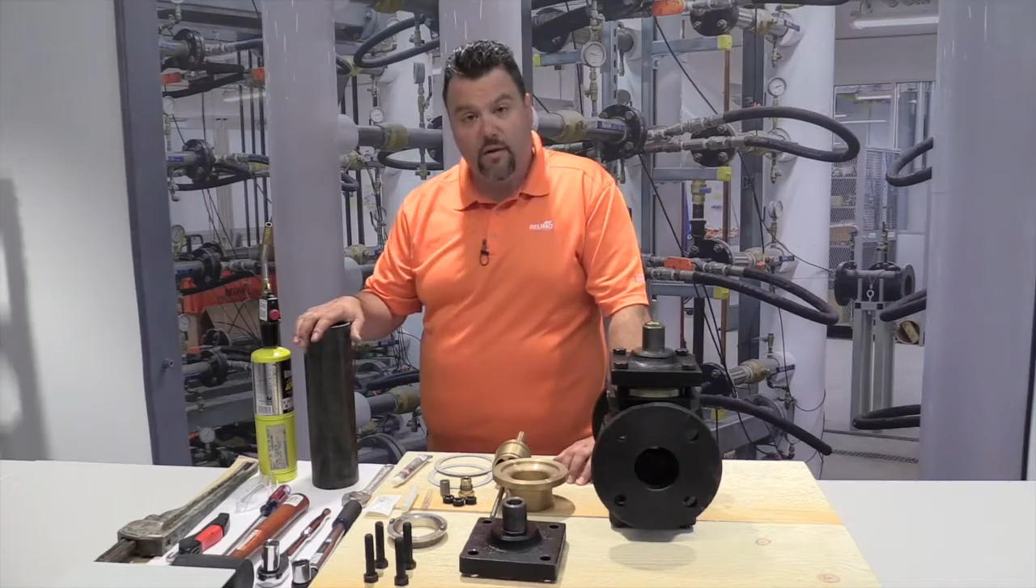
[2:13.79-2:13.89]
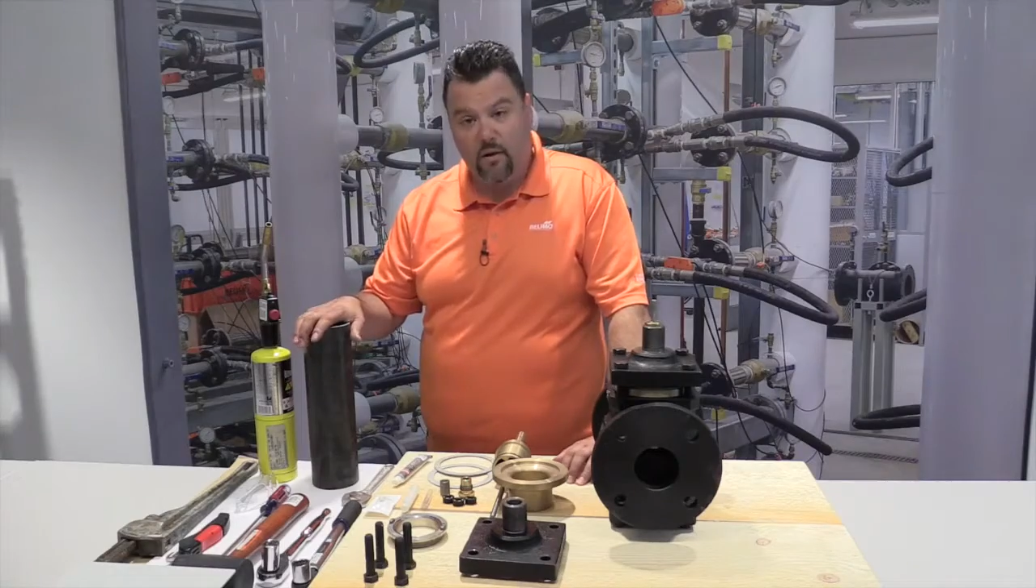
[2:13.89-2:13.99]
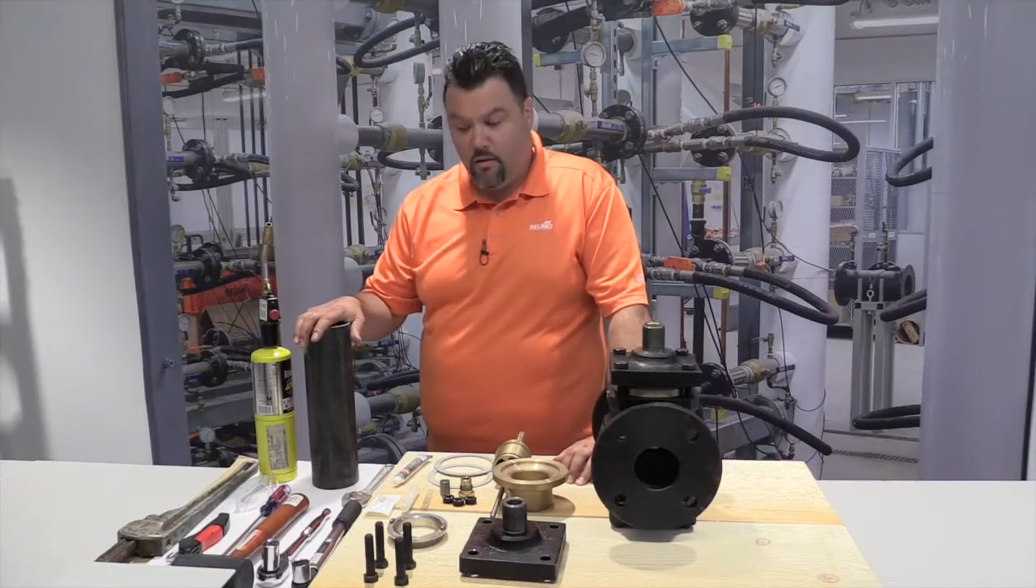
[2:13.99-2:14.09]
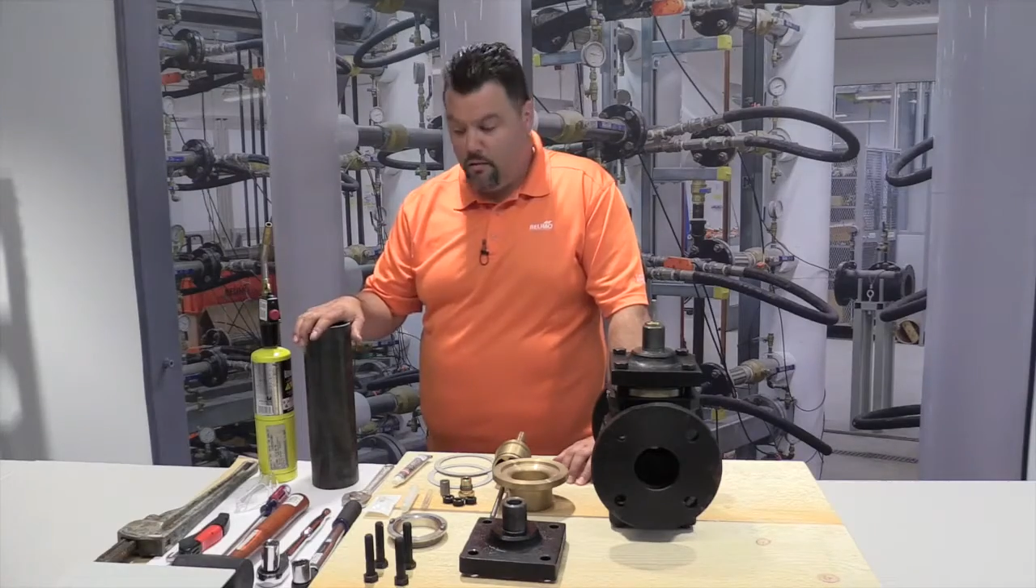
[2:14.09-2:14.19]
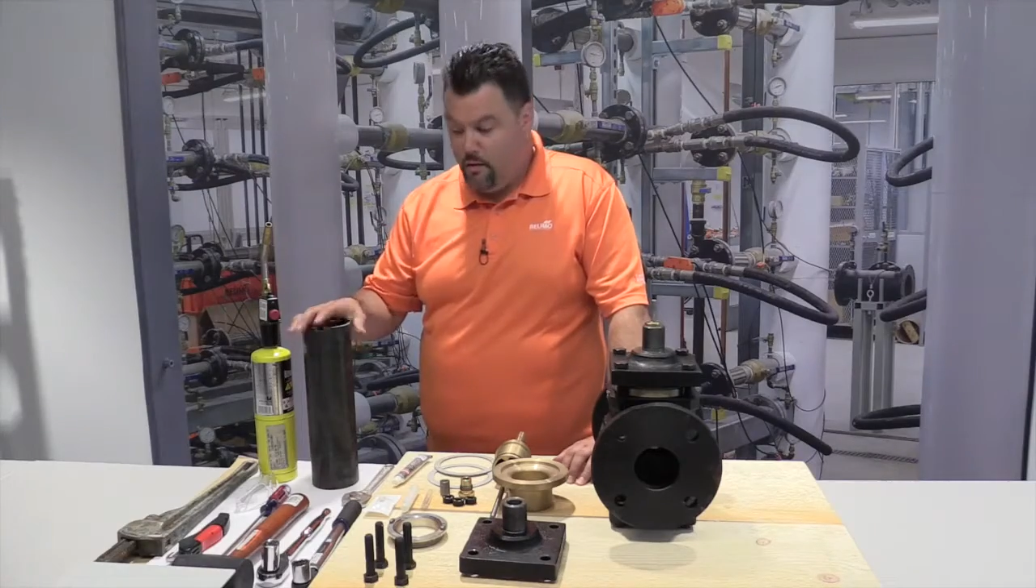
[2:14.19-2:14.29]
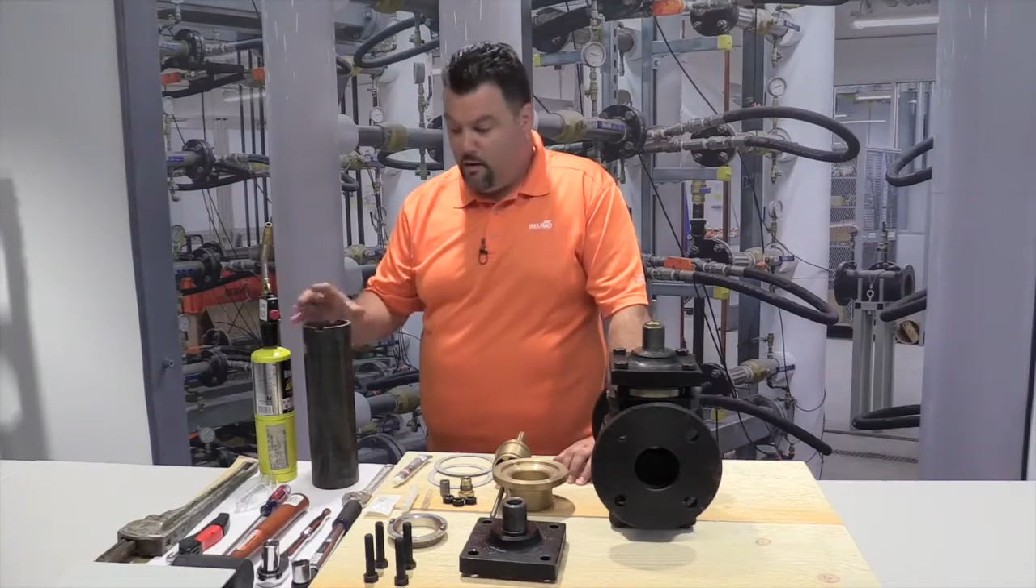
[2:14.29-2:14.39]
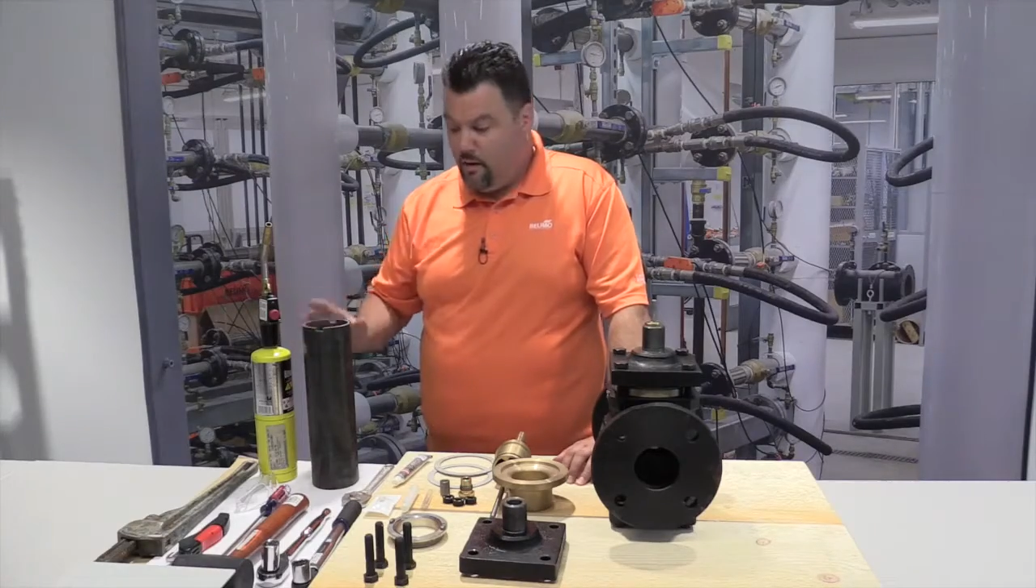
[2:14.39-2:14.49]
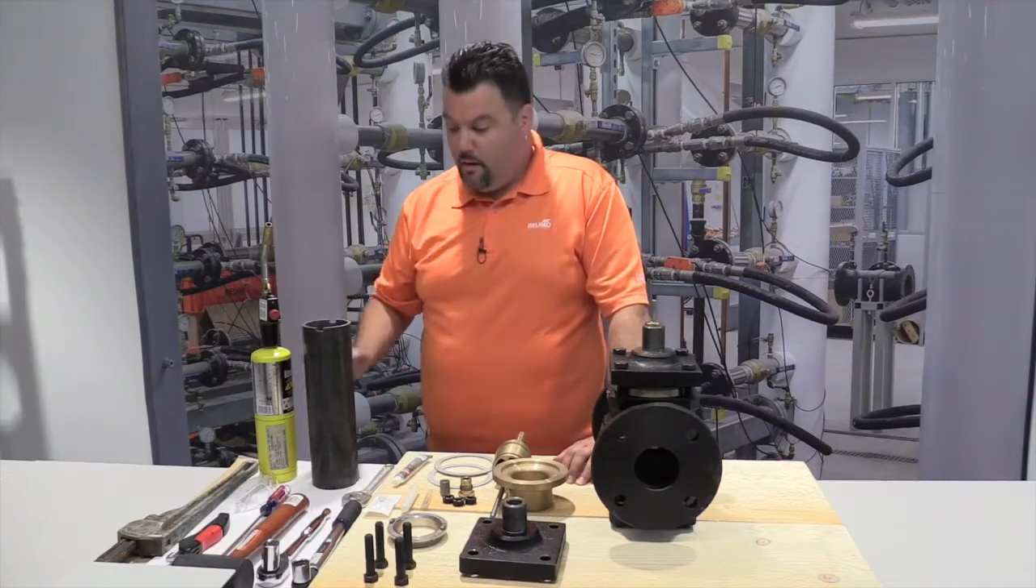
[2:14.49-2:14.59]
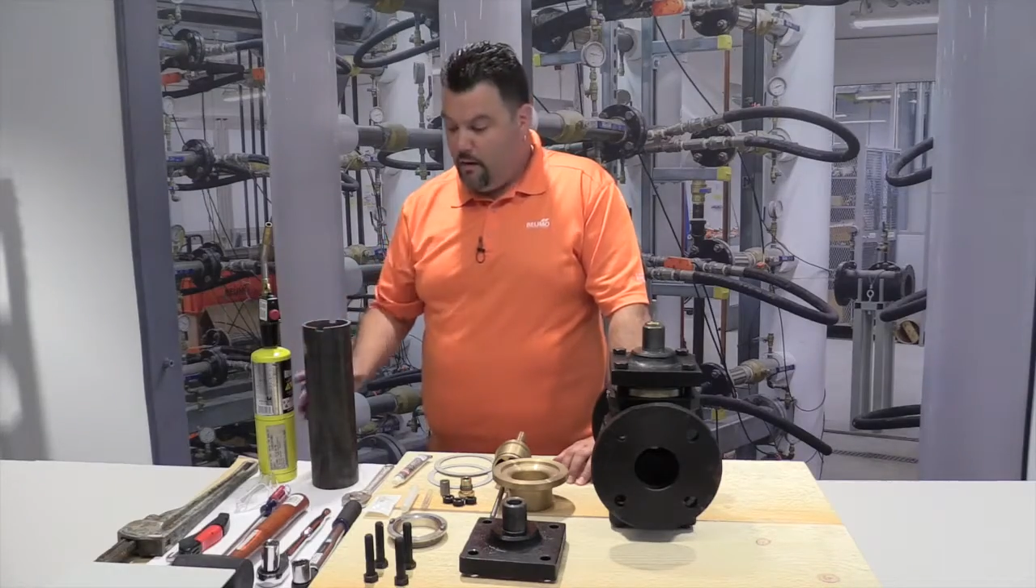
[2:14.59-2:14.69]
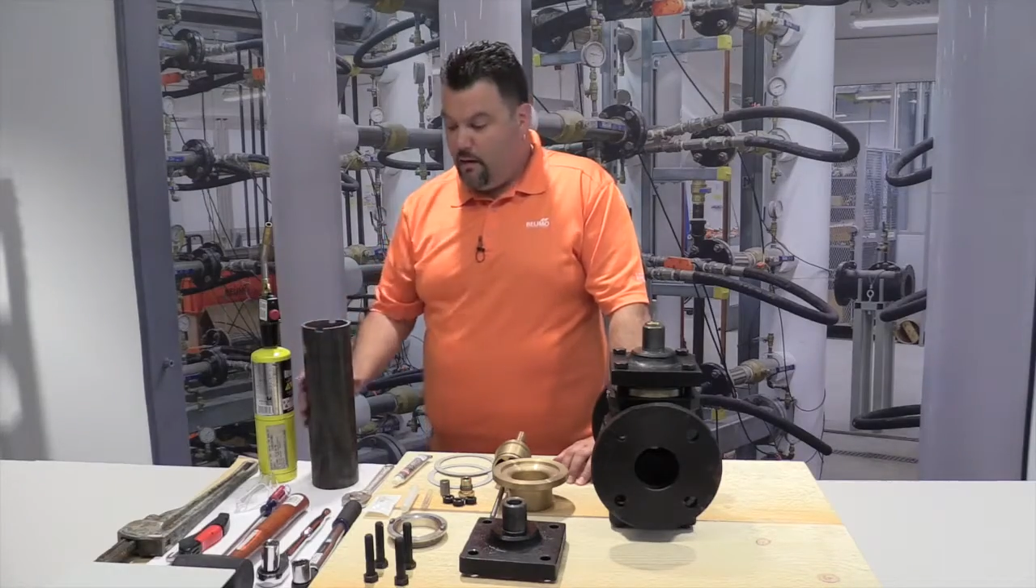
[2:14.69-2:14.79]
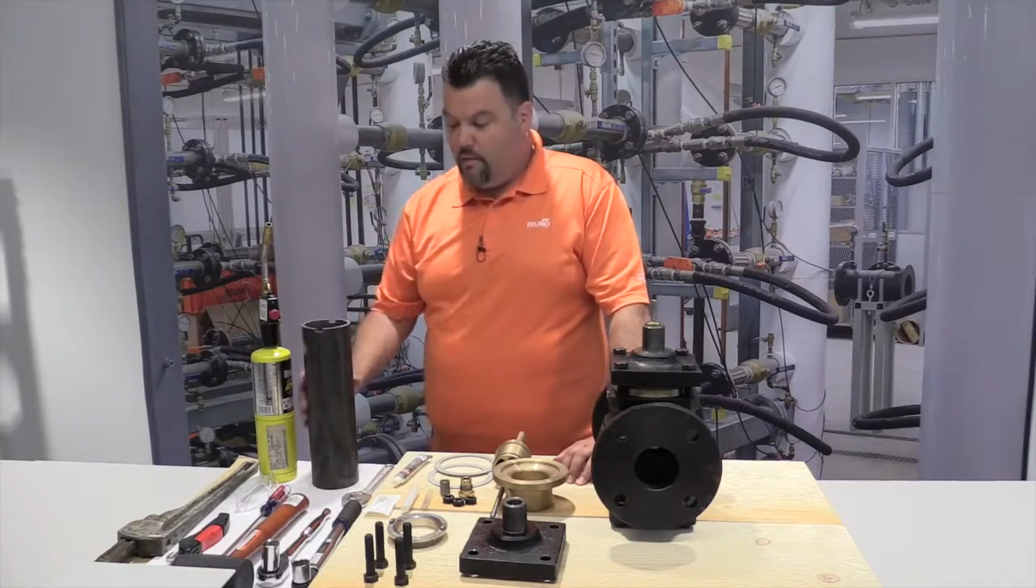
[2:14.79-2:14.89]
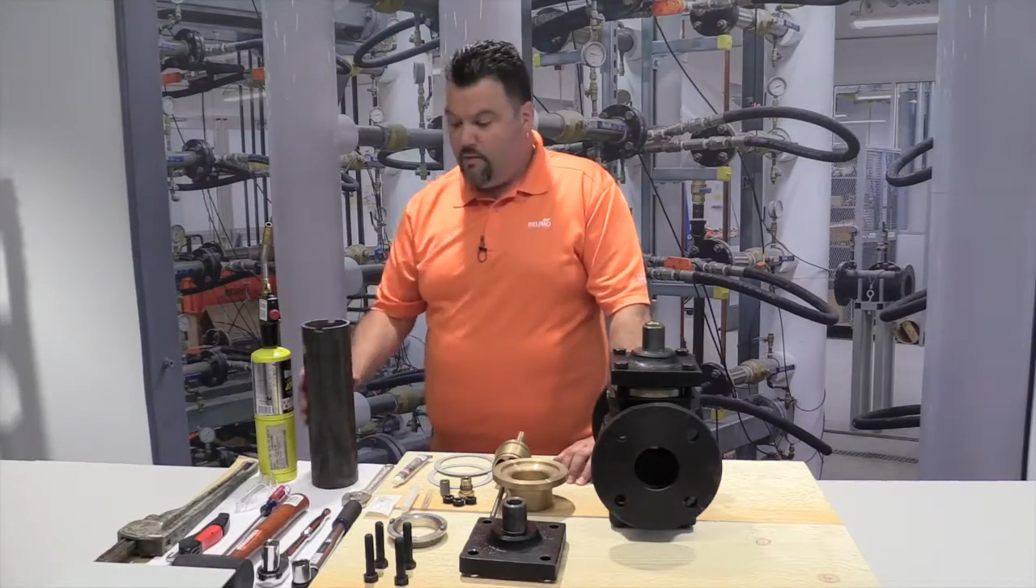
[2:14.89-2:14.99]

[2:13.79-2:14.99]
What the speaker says: here in